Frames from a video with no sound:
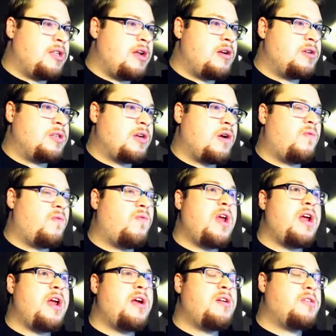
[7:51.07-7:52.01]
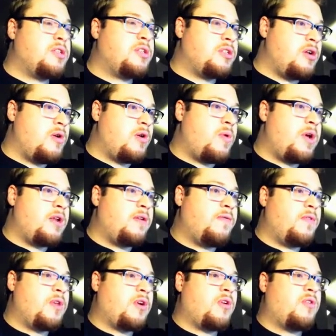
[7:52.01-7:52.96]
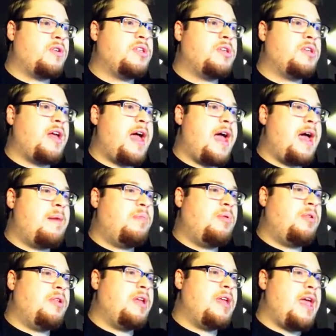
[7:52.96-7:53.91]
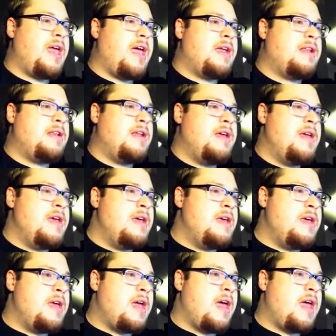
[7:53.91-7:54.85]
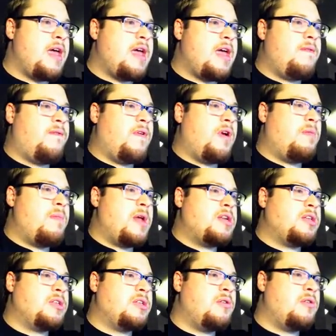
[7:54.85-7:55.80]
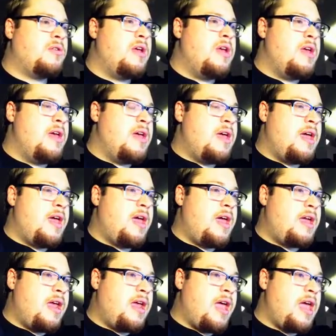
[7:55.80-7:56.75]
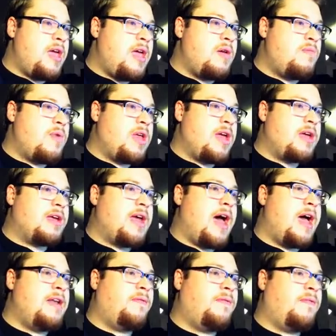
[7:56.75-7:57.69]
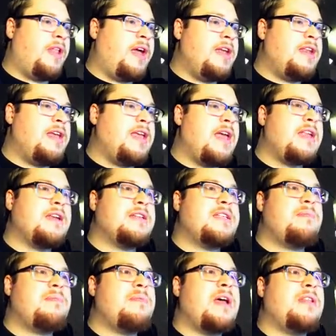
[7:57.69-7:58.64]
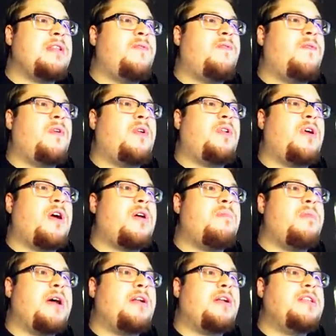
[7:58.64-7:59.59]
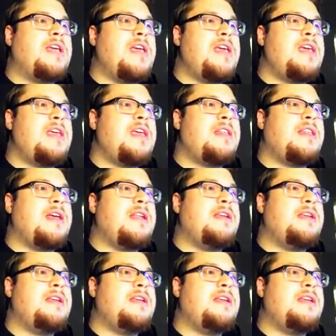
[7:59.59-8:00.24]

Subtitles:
There's our rare Snow White of the Crystal Apple again. And Fire Magic Stone. And hey, we got Guide of Light again, except not the full art, but I'll take it.